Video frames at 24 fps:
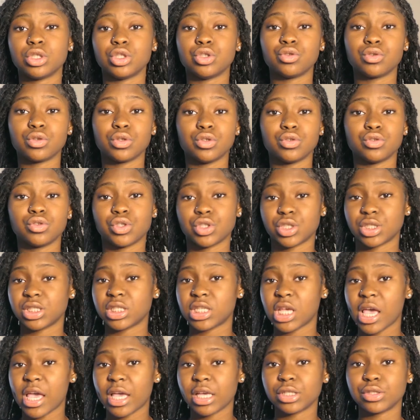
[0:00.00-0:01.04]
You can use your
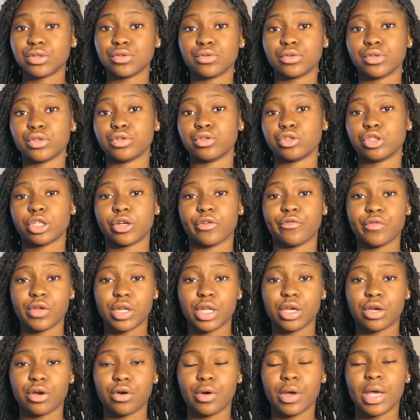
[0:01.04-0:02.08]
text, you can use your
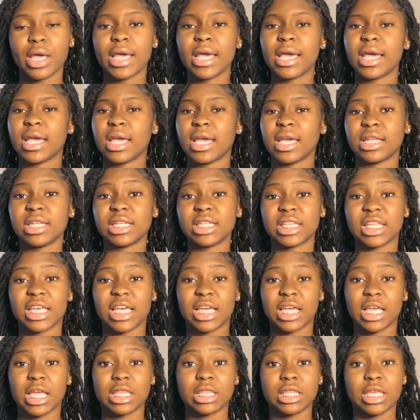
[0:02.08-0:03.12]
video, anything
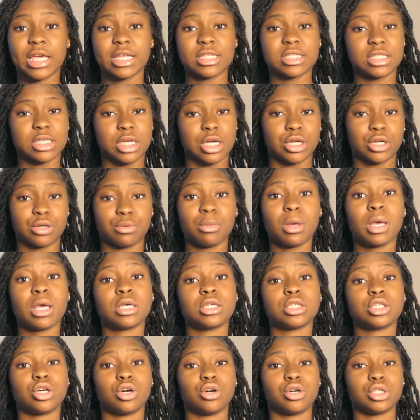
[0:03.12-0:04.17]
in that term.
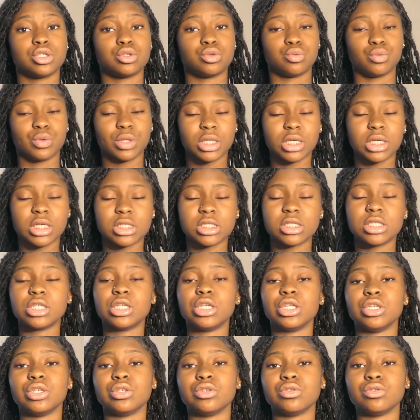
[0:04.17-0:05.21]
So it's really easy to
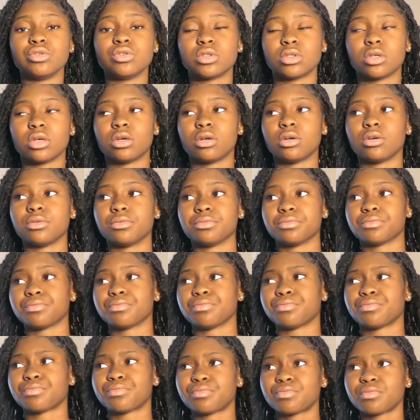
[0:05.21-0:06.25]
use.
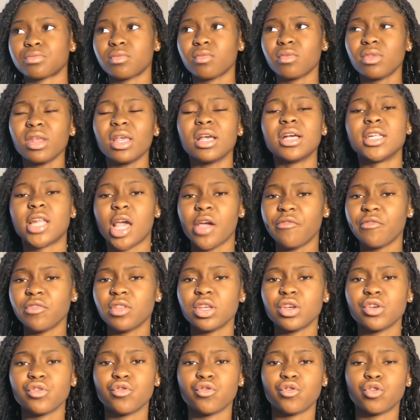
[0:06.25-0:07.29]

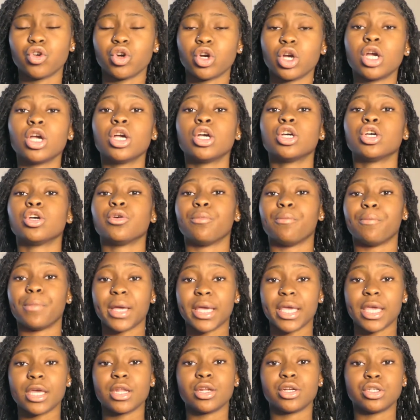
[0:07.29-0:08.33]
Definitely for
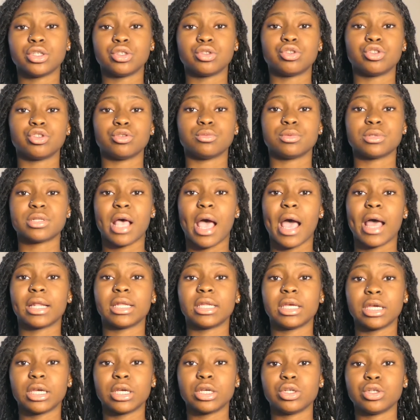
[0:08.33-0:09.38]
beginner YouTubers. I
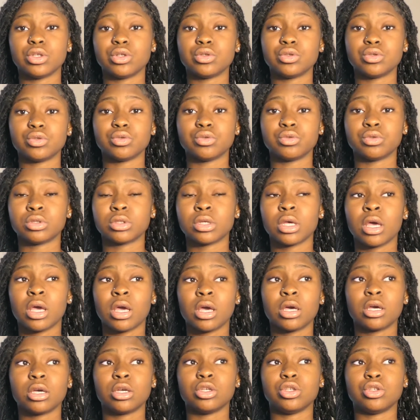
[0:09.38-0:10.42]
did use
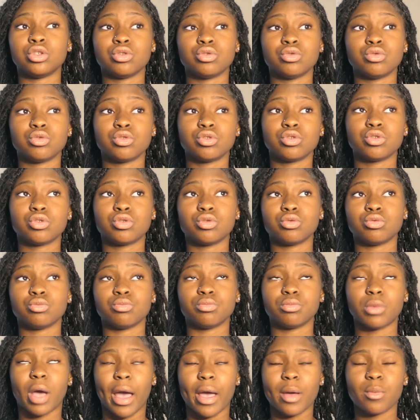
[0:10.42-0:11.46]

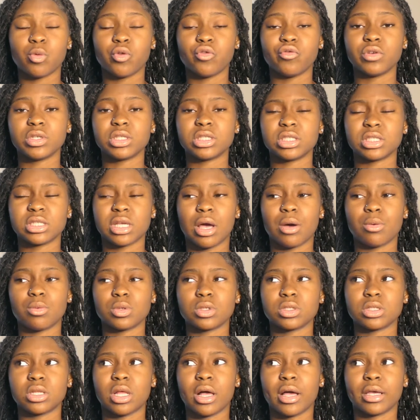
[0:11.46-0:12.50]
iMovie since I
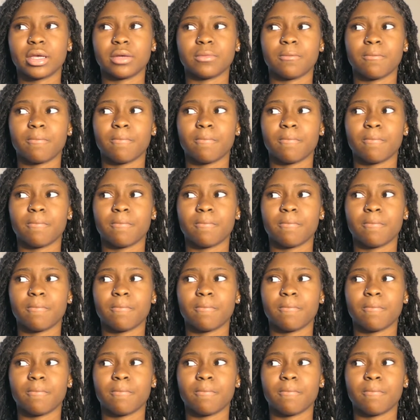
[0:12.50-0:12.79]
was like